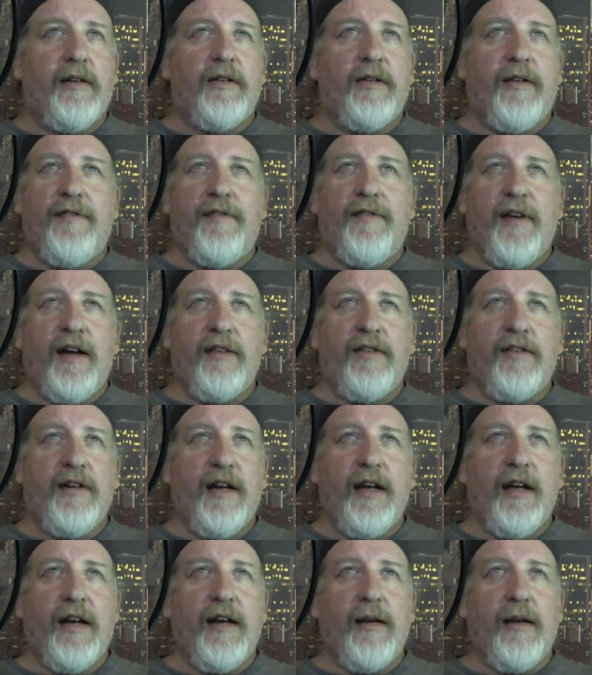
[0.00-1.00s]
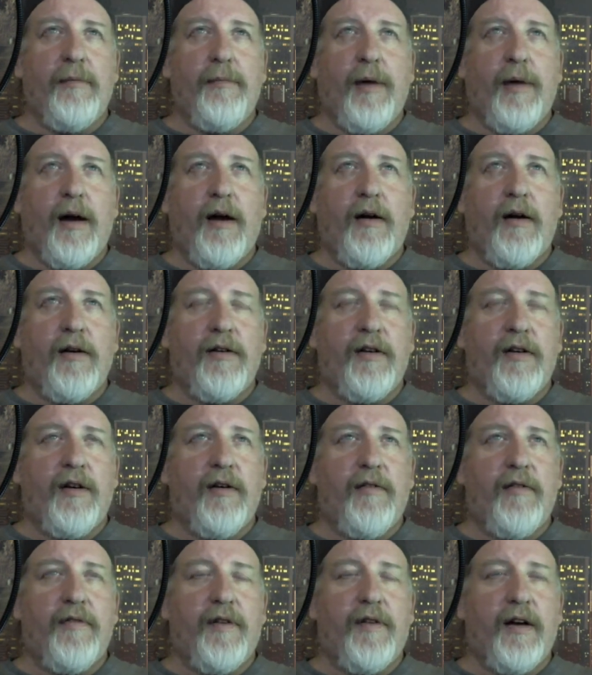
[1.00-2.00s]
a fascinating part
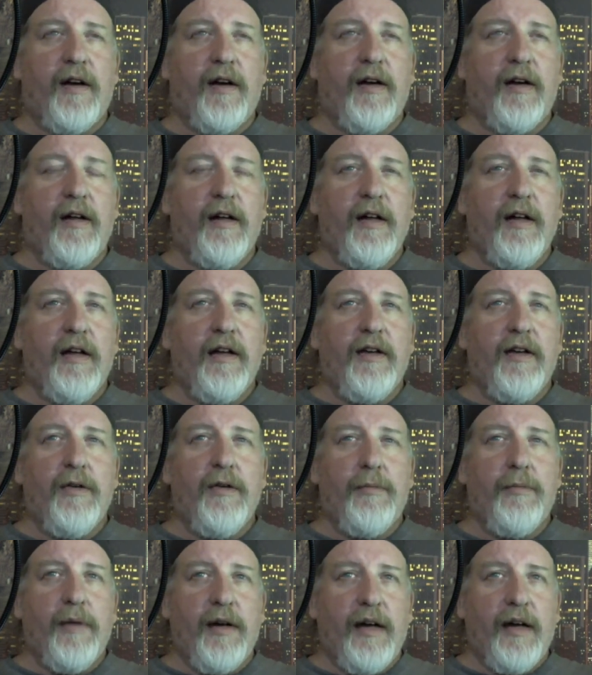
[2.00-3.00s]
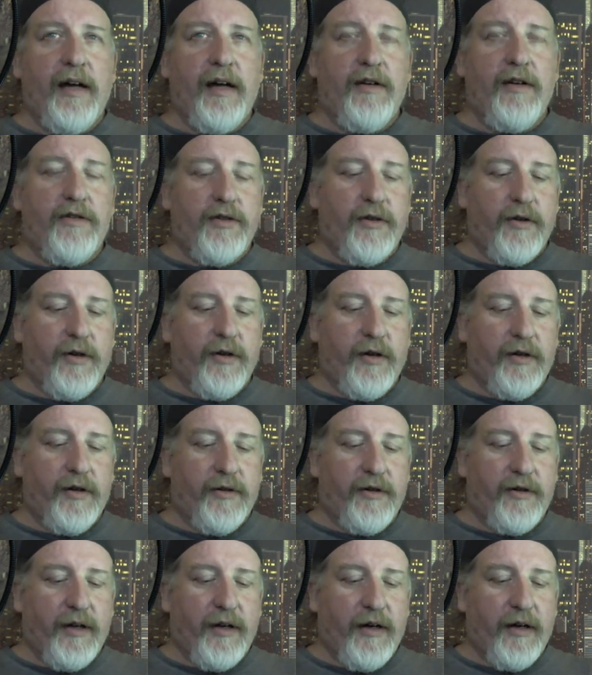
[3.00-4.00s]
of human nature,
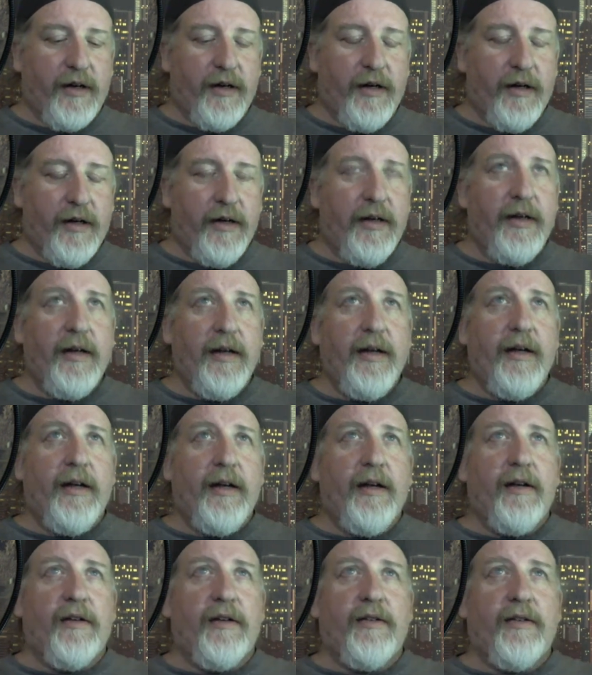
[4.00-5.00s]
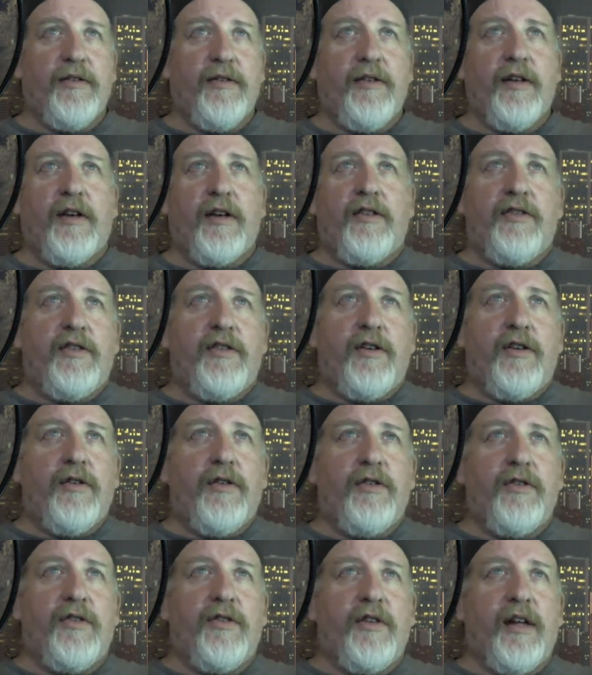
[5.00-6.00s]
is the
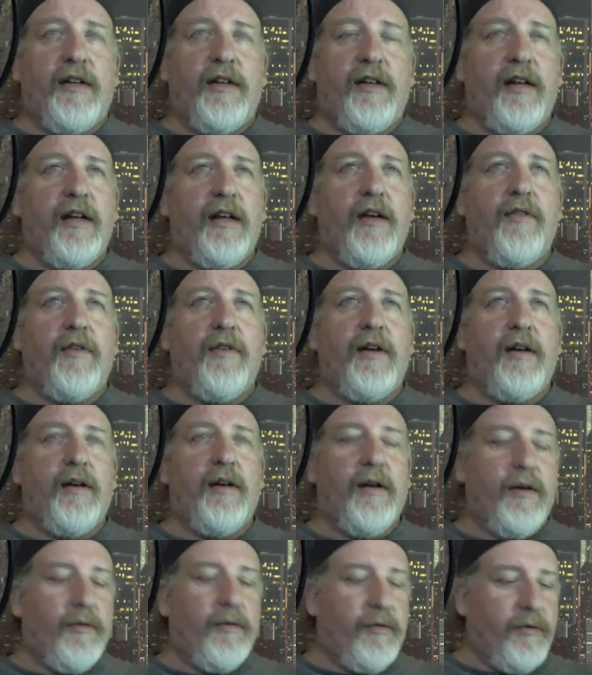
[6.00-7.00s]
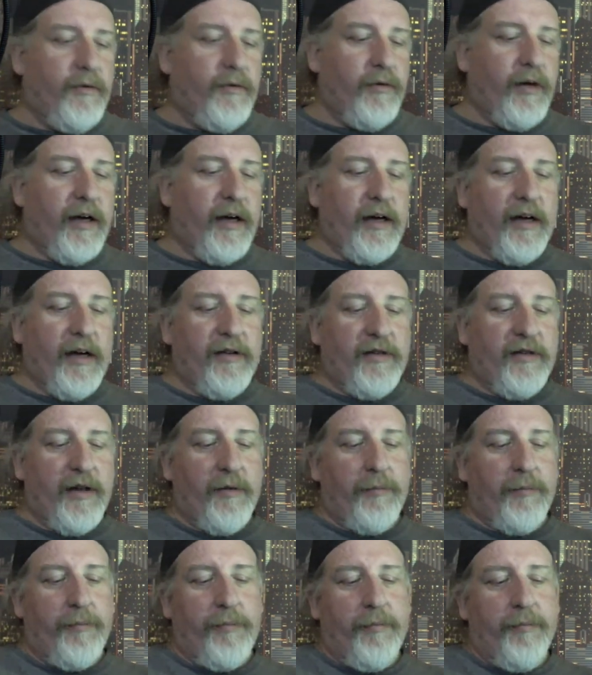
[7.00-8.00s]
excuses that they give. And like I
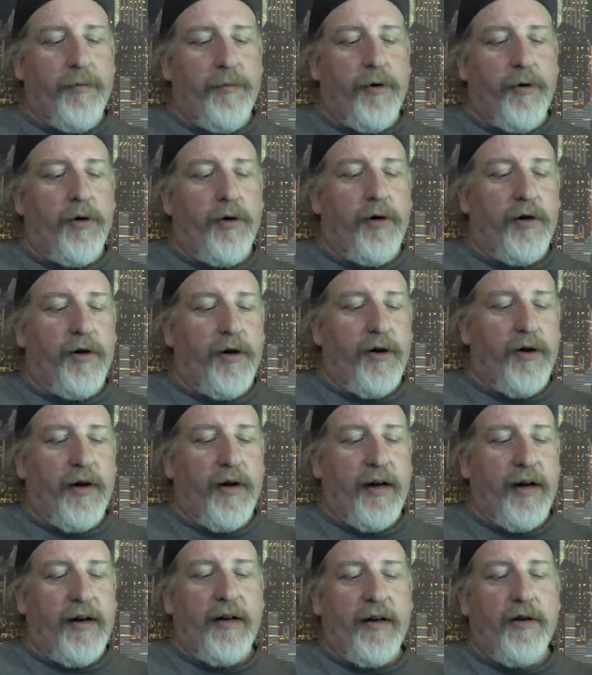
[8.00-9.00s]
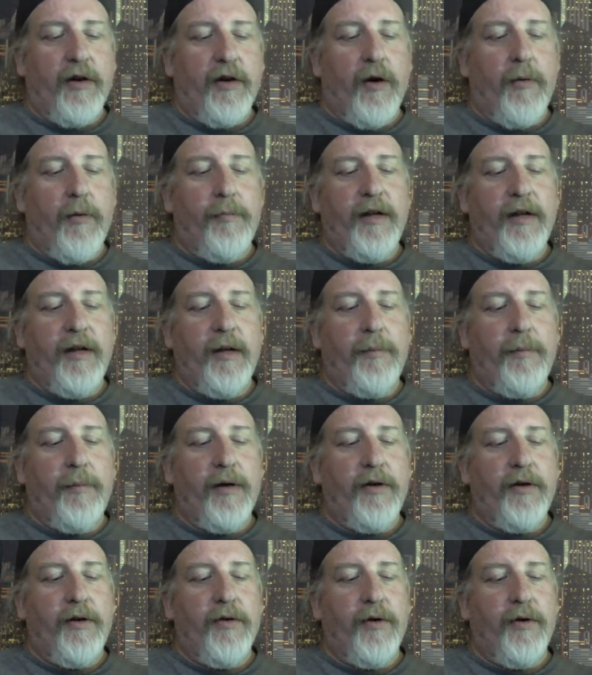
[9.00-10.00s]
said earlier, and I didn't go deep
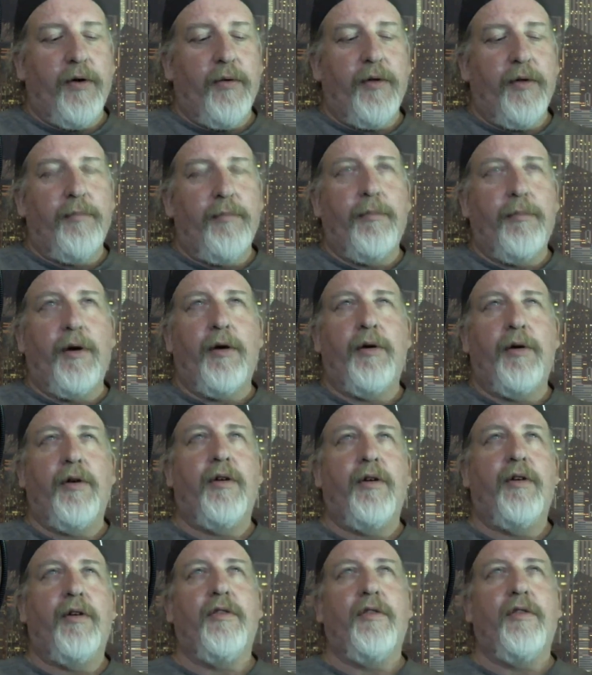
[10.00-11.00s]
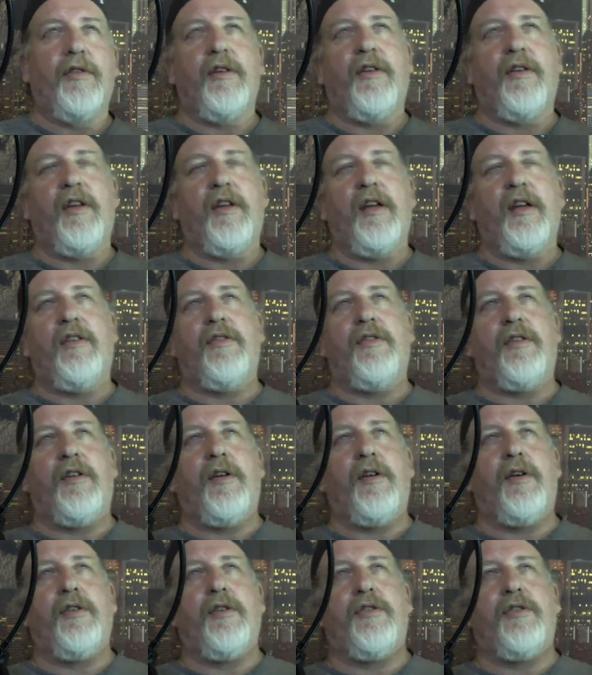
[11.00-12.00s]
into it, with murderers and thieves and
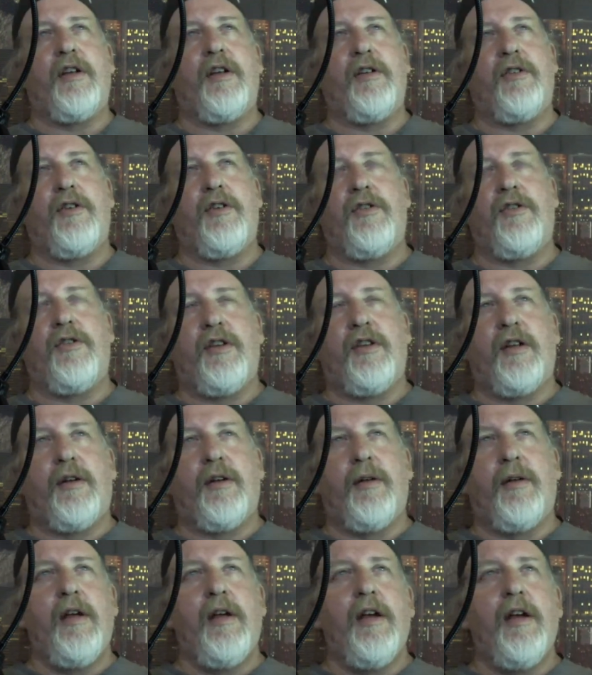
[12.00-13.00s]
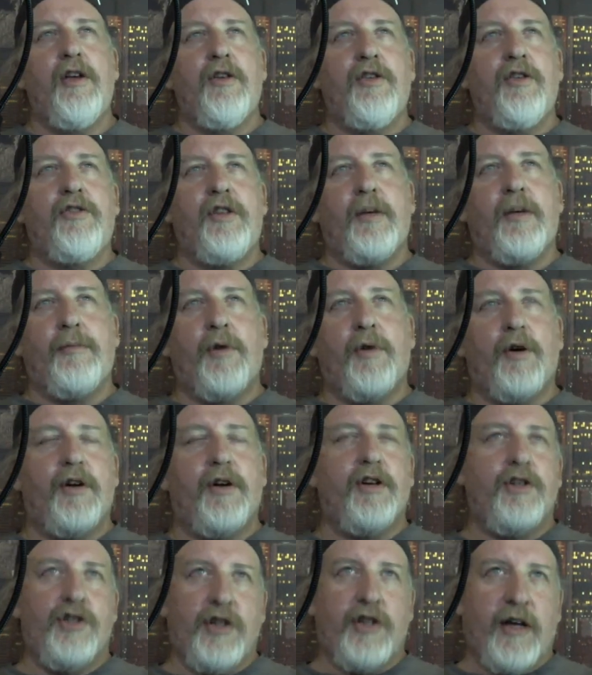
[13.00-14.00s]
those things, and you see them go
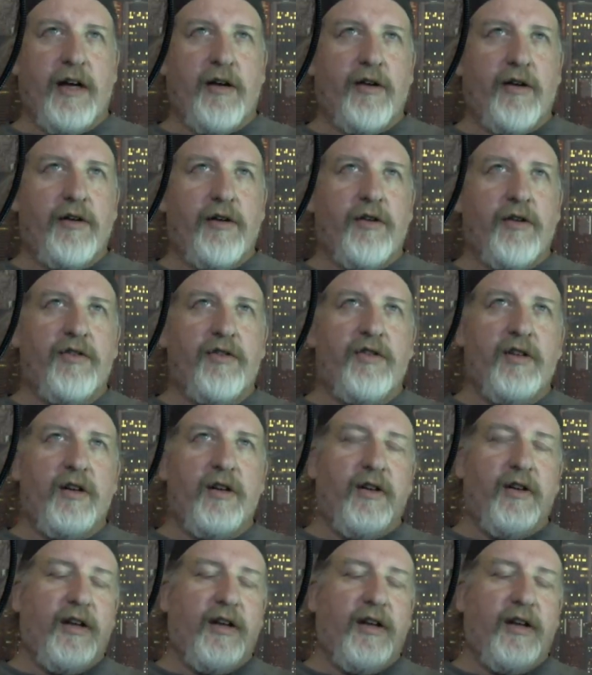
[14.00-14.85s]
to jail. You see